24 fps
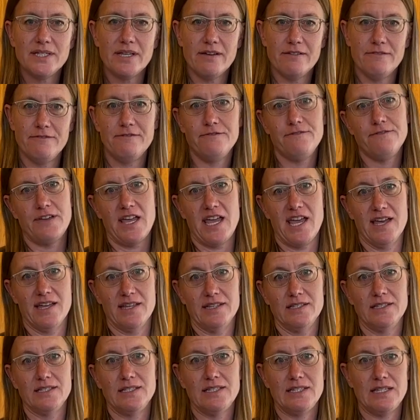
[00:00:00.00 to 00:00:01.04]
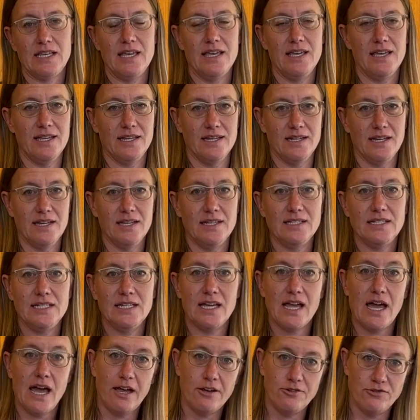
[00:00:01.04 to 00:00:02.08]
of fans in
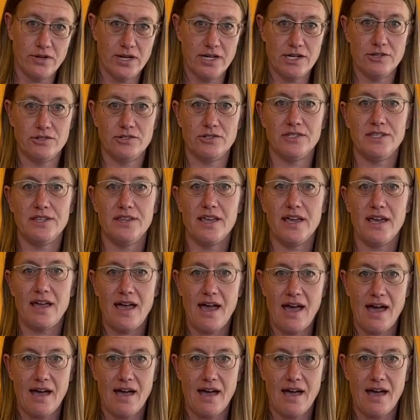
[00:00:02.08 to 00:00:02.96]
dehydrators that